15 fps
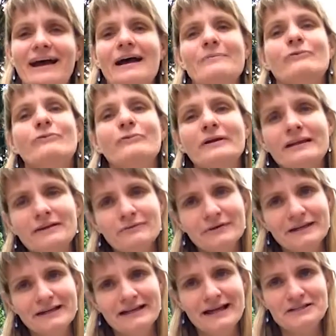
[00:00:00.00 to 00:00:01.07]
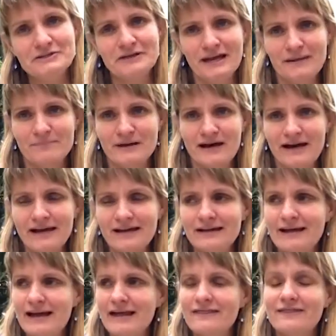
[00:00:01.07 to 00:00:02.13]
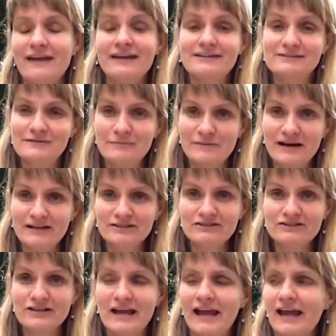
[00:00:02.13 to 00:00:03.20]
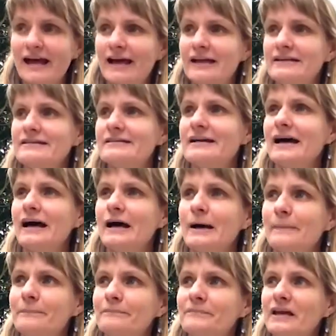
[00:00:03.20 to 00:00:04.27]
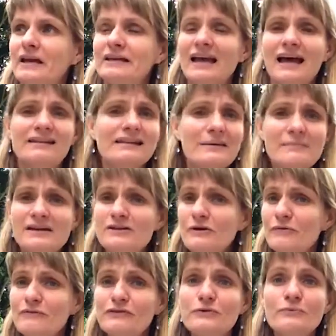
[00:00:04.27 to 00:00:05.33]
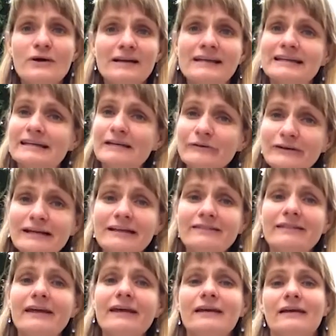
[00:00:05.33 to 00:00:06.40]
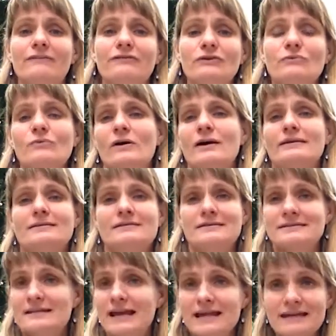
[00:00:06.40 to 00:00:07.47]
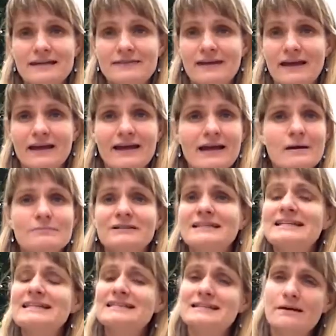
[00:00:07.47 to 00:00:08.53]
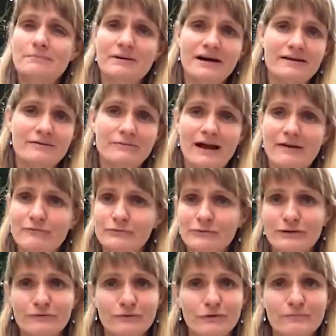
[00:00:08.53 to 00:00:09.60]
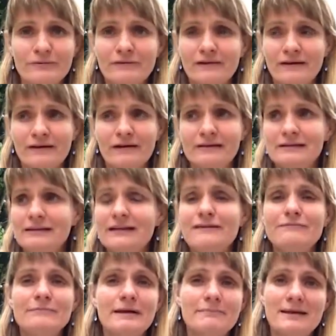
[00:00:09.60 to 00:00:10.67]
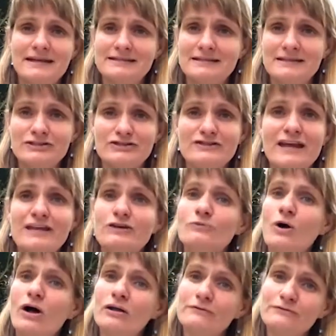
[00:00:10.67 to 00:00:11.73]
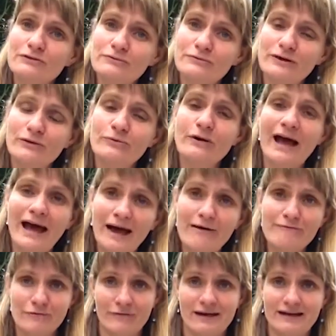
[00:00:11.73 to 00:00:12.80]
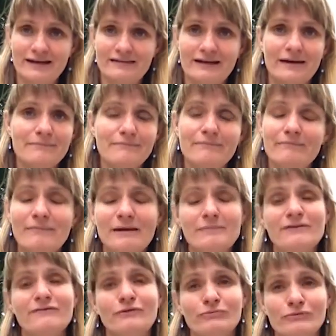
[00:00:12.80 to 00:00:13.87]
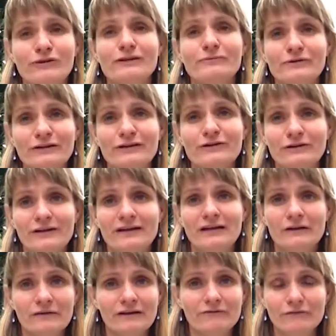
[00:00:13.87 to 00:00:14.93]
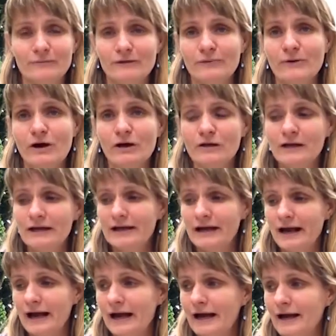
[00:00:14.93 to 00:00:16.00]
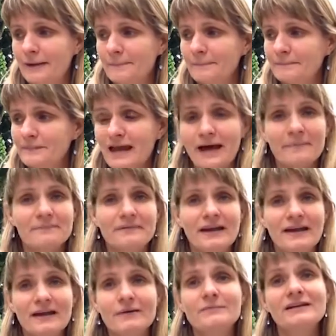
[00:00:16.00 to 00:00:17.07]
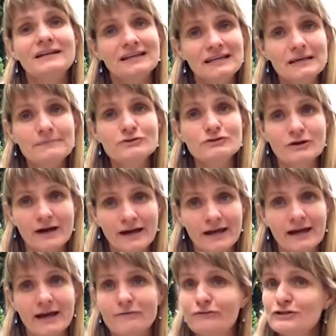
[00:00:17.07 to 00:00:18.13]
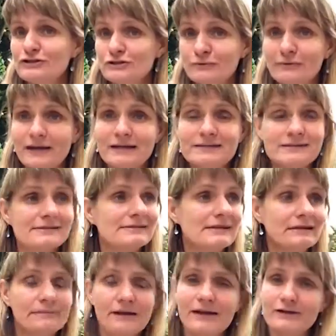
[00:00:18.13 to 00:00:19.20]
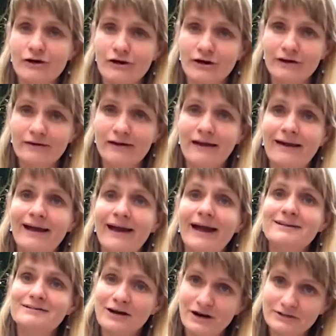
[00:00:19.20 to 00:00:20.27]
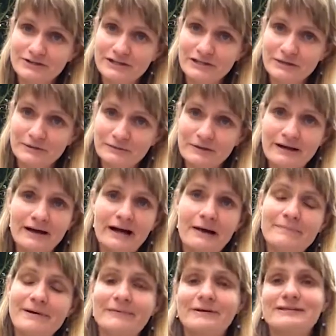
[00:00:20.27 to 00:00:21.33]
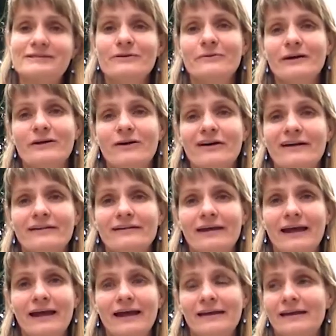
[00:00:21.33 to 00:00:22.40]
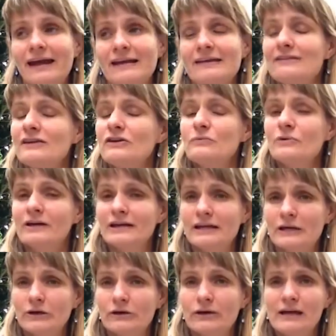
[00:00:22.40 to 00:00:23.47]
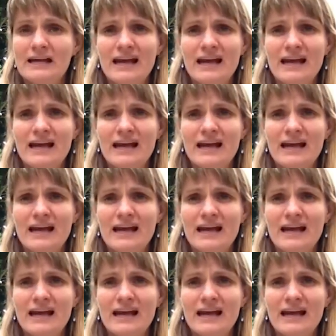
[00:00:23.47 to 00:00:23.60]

I'm really, really glad you came by. Thanks so much. And um, yeah, let me know if you want to hear anything, if you want to say anything. Please stop by the Ravelry group. Leave me a message. Thank you, all of you who have already. That made me feel really, really good hearing from you all. Um, yeah, and I'm going to keep trying every two weeks to sit in my yard and talk to you about what's going on and anything you want to hear.